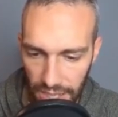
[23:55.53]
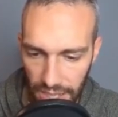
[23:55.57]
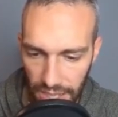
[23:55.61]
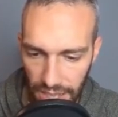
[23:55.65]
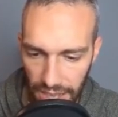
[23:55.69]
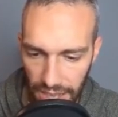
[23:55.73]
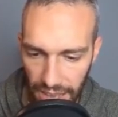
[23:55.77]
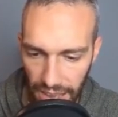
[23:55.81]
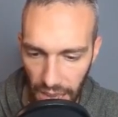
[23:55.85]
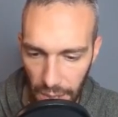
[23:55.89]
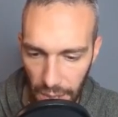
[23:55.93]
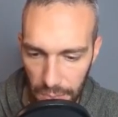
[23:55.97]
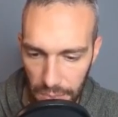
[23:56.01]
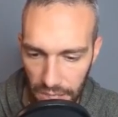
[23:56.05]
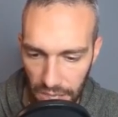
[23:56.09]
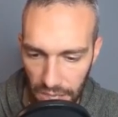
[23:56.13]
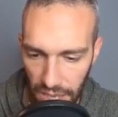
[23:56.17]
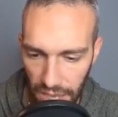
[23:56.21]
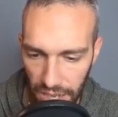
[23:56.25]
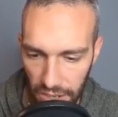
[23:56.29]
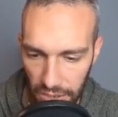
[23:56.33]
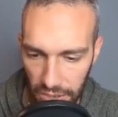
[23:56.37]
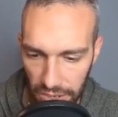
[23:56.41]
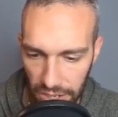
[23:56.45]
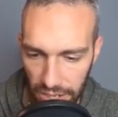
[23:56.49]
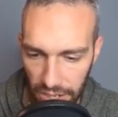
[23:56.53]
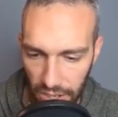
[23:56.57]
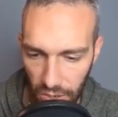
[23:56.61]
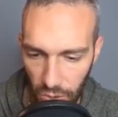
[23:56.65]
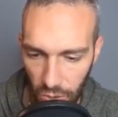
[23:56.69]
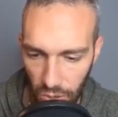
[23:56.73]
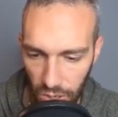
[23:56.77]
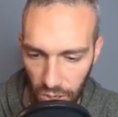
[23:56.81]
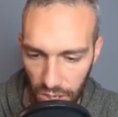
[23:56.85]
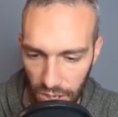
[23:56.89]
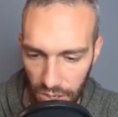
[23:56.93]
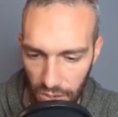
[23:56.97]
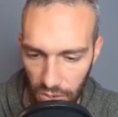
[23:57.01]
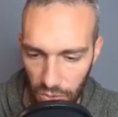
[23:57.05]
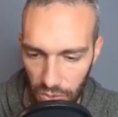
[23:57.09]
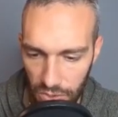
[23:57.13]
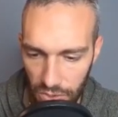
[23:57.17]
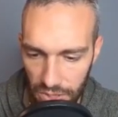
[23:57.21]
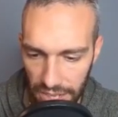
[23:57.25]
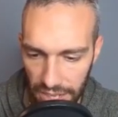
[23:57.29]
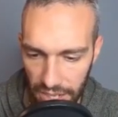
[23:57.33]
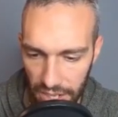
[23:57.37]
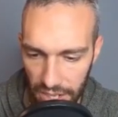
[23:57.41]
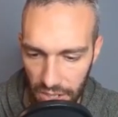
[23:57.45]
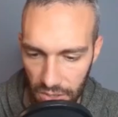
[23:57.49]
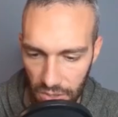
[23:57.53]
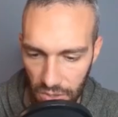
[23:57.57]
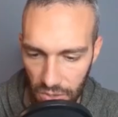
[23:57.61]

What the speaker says: happy, angry, or like